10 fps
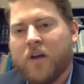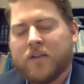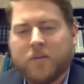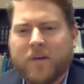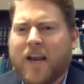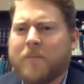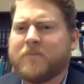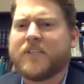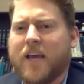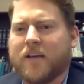Somebody named
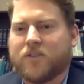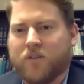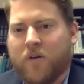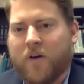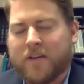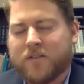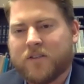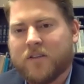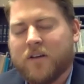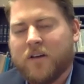C.S.
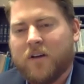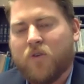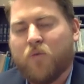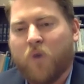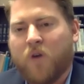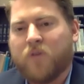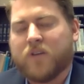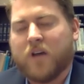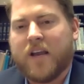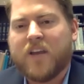Lewis, who wrote
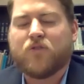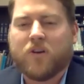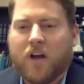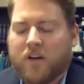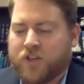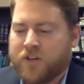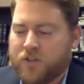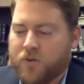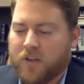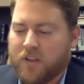an
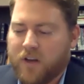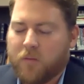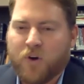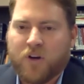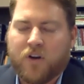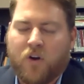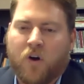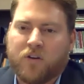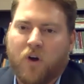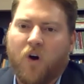introduction to a little book
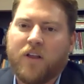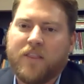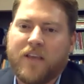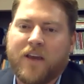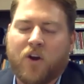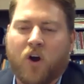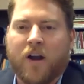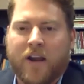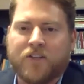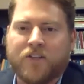called On the
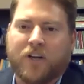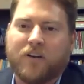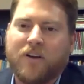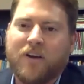Incarnation.